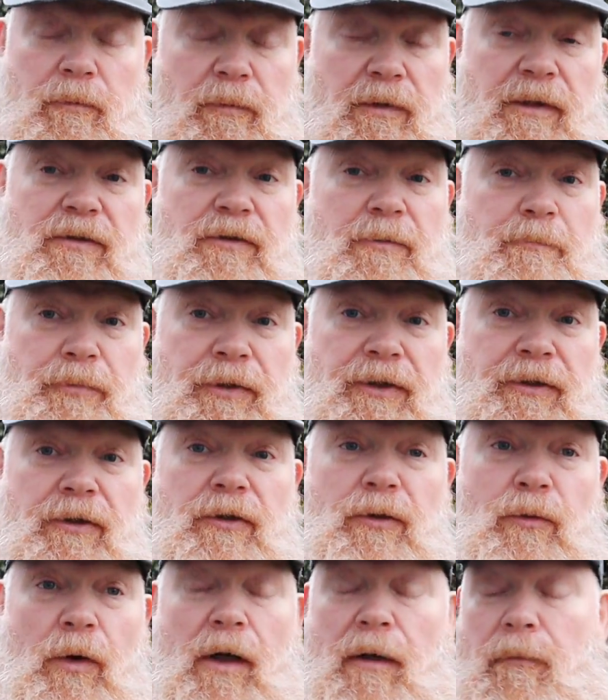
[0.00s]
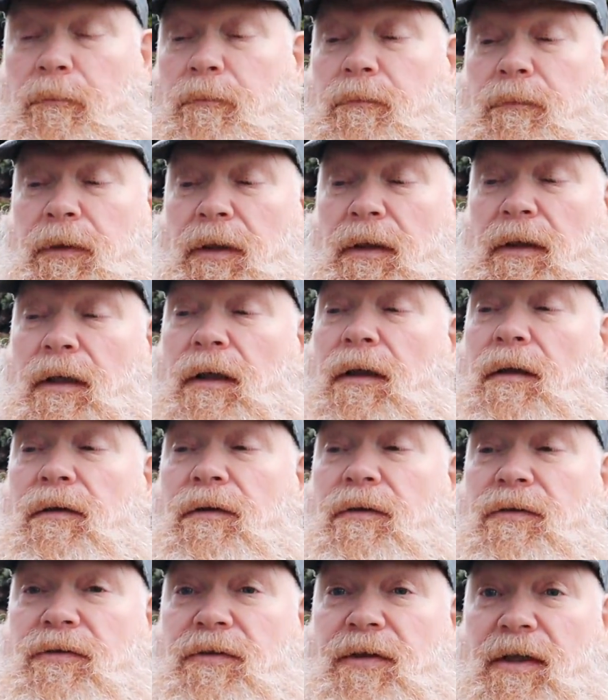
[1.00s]
it's a pretty good one.
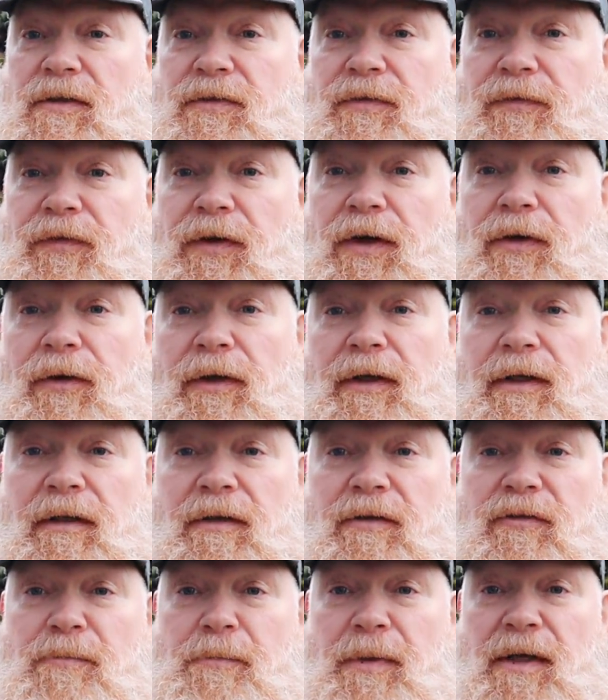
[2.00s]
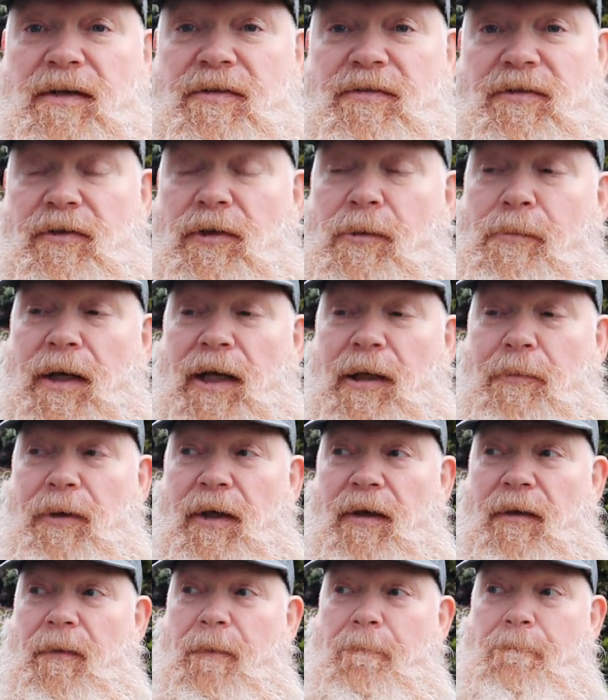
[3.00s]
It takes very little space in your
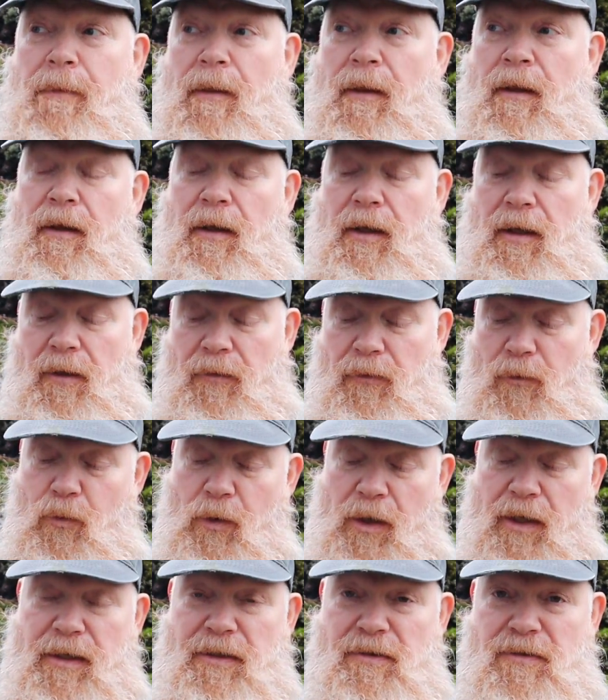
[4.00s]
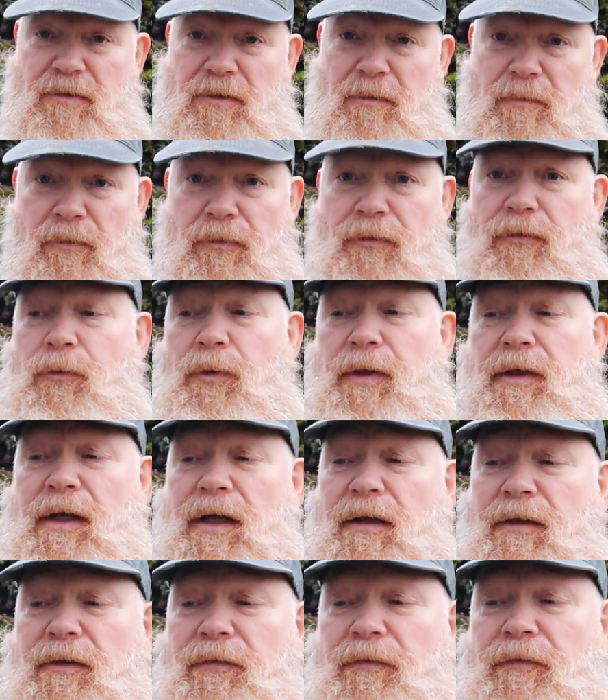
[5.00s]
backpack. And the weight,
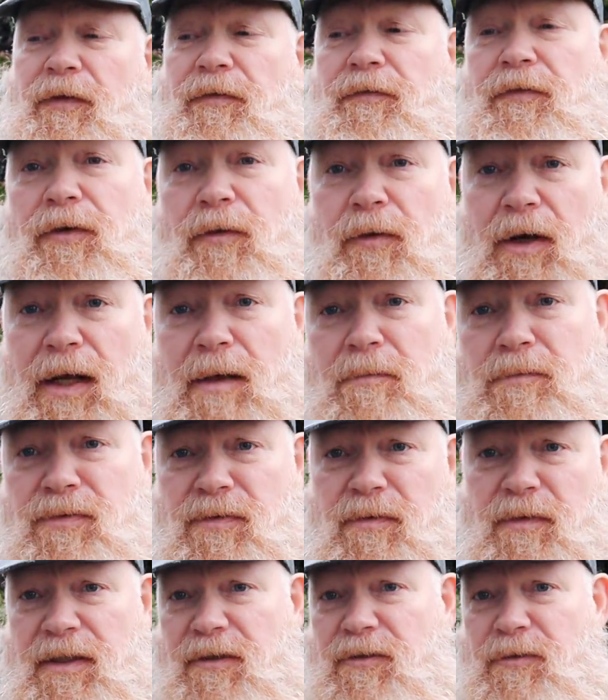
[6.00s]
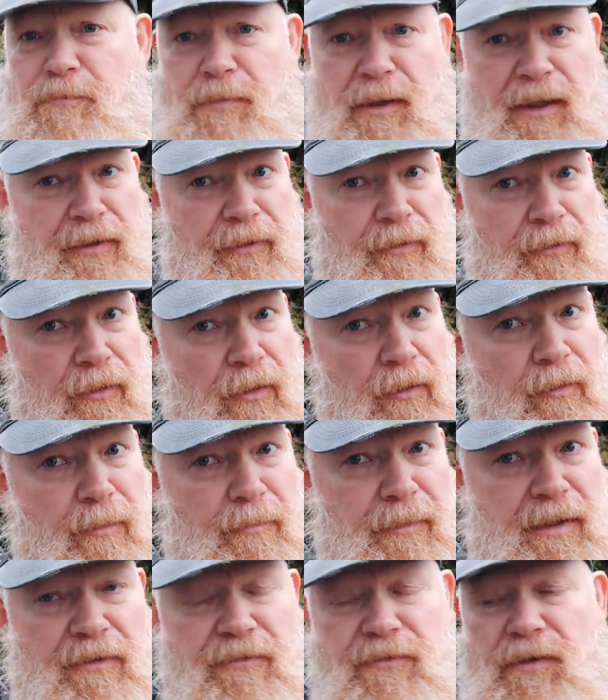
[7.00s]
350 grams, it's by no
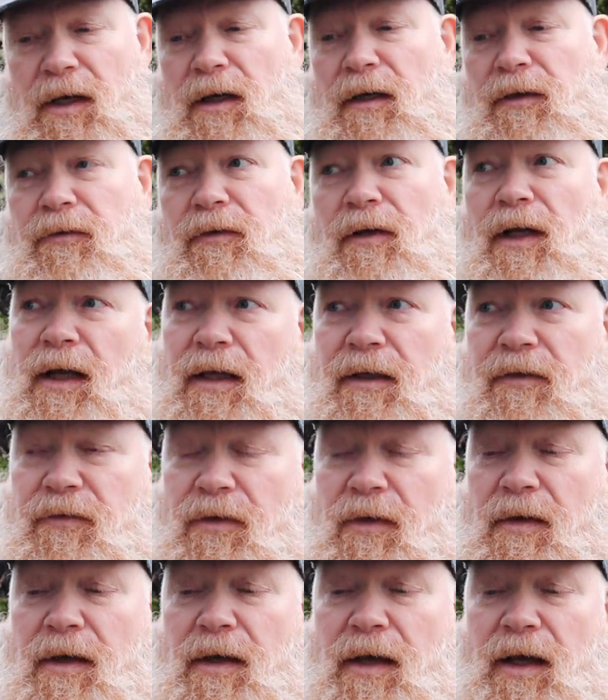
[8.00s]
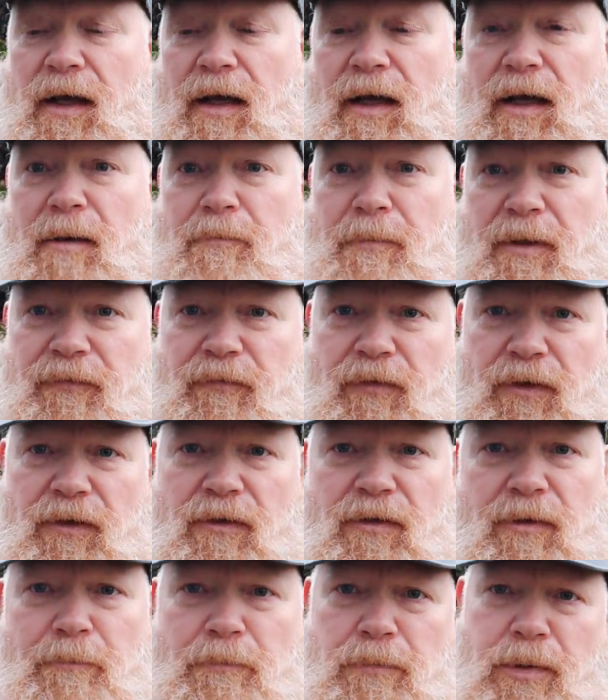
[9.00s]
means ultra light, but for a
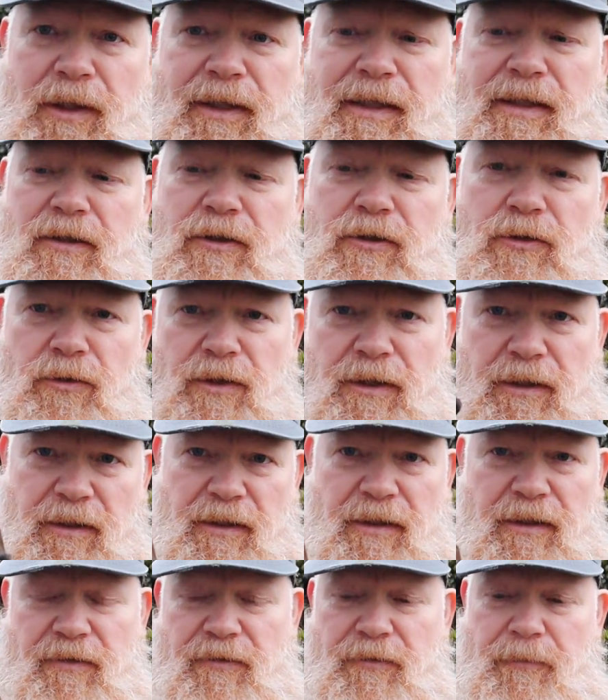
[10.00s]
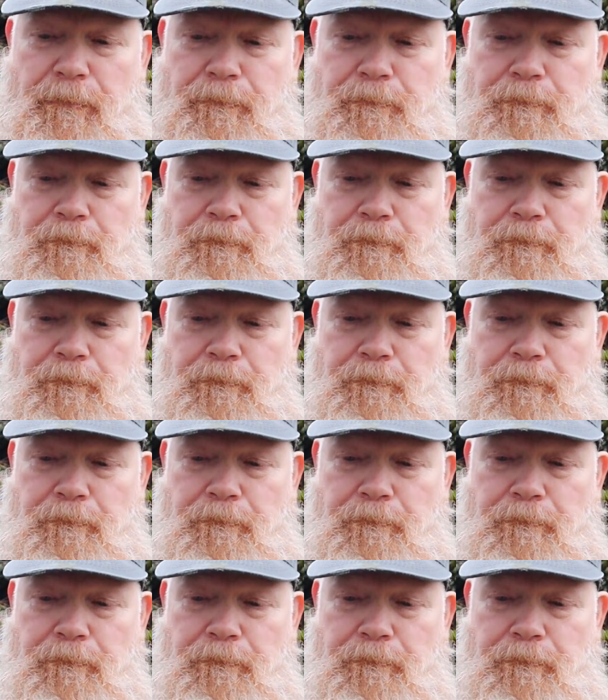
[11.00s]
complete cooking kit,